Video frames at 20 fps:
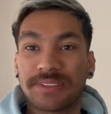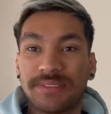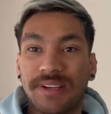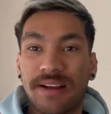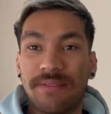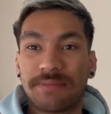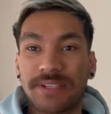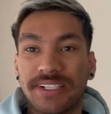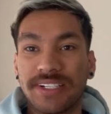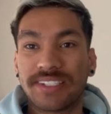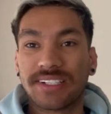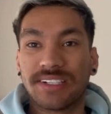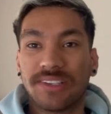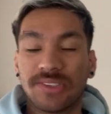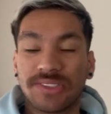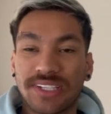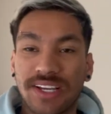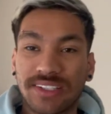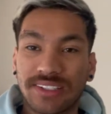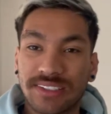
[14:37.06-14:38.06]
I'm gonna
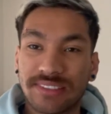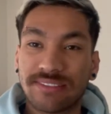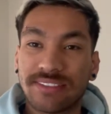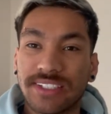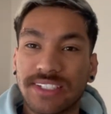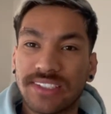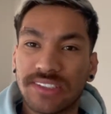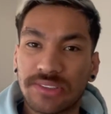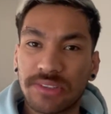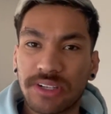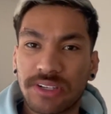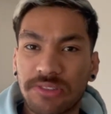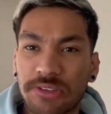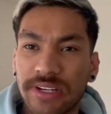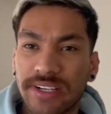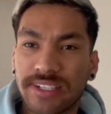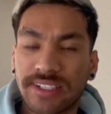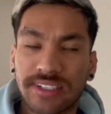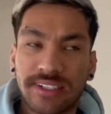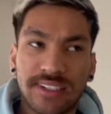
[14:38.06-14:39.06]
close out the video real
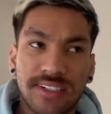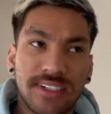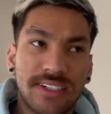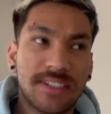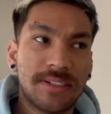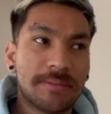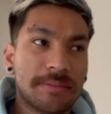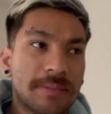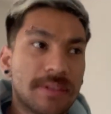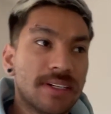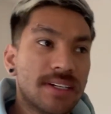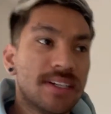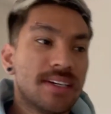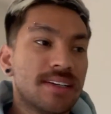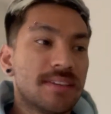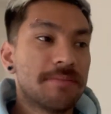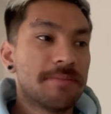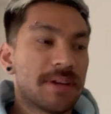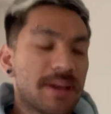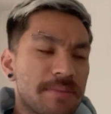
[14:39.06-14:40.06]
quick,
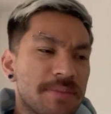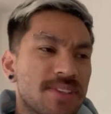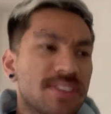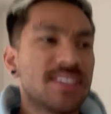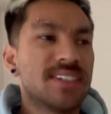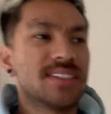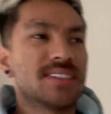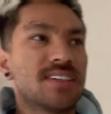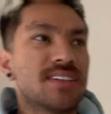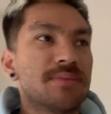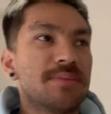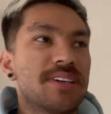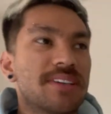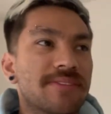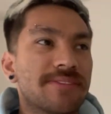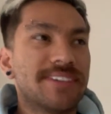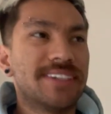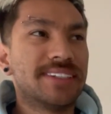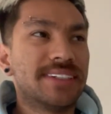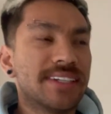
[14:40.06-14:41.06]
but I'm just gonna talk about a
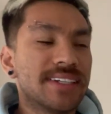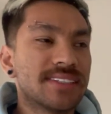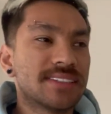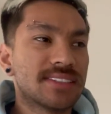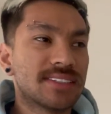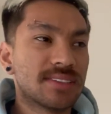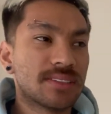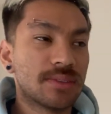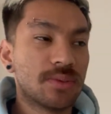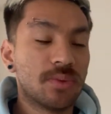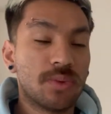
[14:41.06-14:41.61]
few things.